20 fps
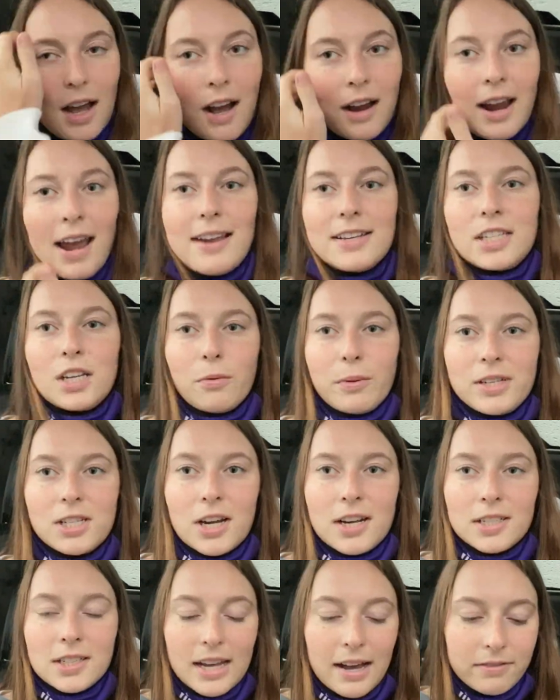Okay, so we
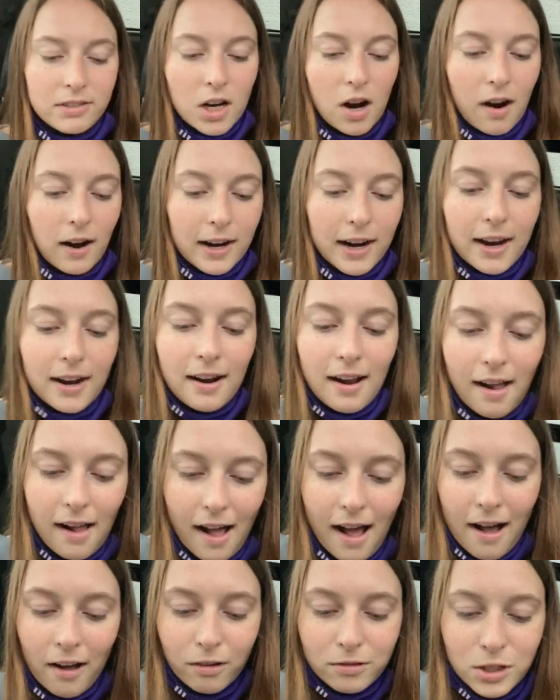just left Target.
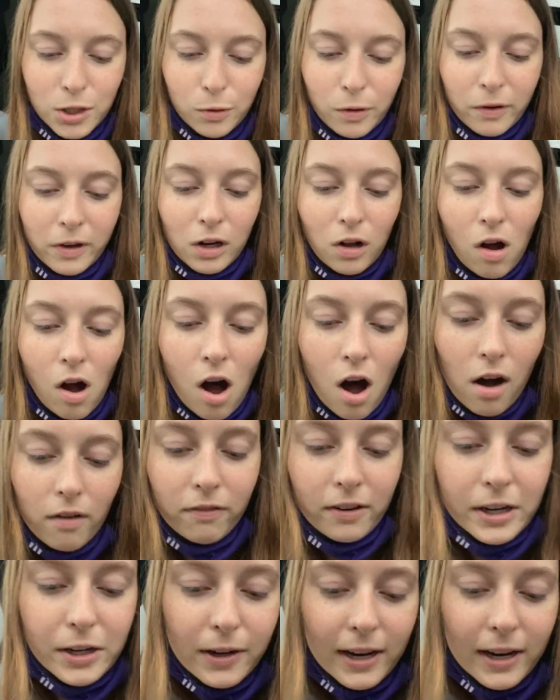I'll do a little haul for you